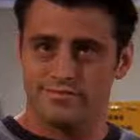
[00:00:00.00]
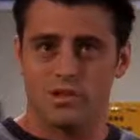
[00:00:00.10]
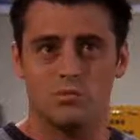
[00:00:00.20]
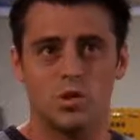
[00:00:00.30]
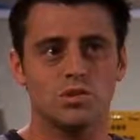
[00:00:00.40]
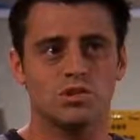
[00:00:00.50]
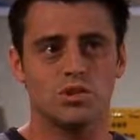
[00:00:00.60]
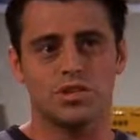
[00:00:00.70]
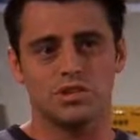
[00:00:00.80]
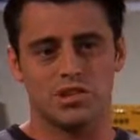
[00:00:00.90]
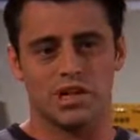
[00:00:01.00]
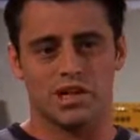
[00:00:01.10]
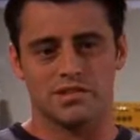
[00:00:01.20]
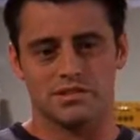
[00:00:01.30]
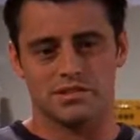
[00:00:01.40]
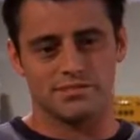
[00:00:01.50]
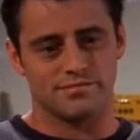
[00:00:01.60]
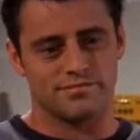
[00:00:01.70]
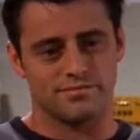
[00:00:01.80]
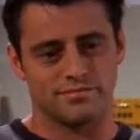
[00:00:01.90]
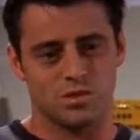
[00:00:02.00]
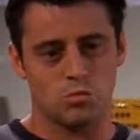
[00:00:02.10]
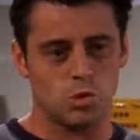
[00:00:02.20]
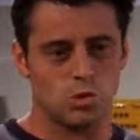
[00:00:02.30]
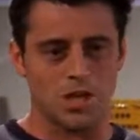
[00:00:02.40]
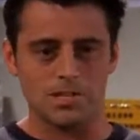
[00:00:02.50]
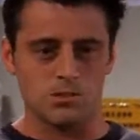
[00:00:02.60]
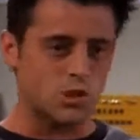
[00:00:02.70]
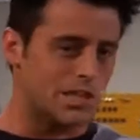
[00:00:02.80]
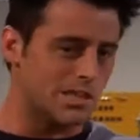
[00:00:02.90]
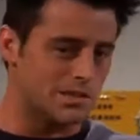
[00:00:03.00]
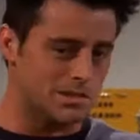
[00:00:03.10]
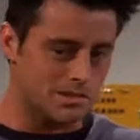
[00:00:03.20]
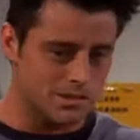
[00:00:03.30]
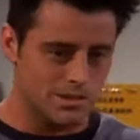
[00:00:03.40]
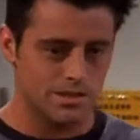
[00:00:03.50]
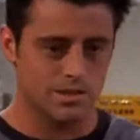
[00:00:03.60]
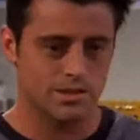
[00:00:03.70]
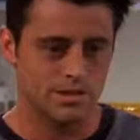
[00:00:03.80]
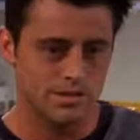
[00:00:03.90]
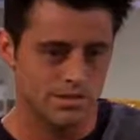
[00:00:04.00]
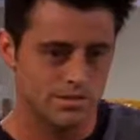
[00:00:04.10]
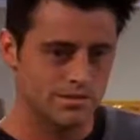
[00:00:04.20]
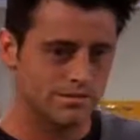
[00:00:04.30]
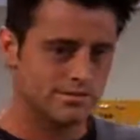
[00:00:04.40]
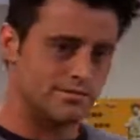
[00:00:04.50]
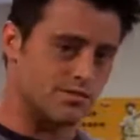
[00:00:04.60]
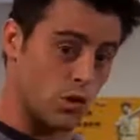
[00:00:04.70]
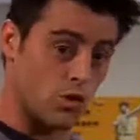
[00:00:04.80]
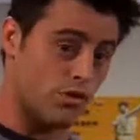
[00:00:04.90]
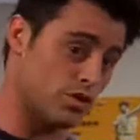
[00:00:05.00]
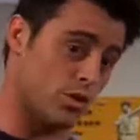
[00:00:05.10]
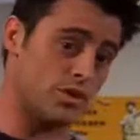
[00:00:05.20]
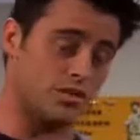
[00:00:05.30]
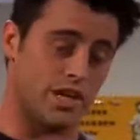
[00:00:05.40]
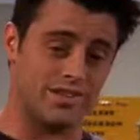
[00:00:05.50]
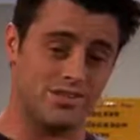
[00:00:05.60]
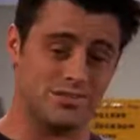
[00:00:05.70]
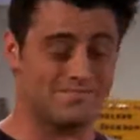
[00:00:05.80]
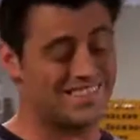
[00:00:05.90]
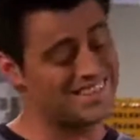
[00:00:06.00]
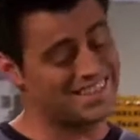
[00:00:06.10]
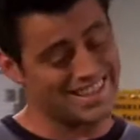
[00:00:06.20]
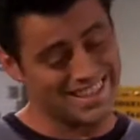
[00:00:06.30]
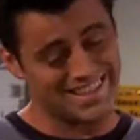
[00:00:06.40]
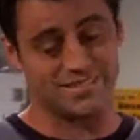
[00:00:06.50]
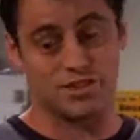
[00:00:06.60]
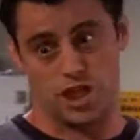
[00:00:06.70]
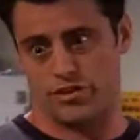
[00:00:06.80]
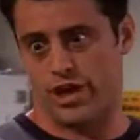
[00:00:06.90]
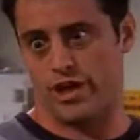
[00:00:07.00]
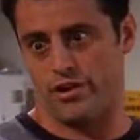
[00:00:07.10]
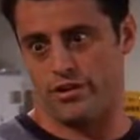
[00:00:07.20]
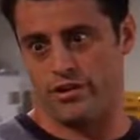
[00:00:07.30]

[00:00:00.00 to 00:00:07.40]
No more Joey and Chance. No more J and C's. Wanna go over to Joey and Chandler's? Can't, it's not there.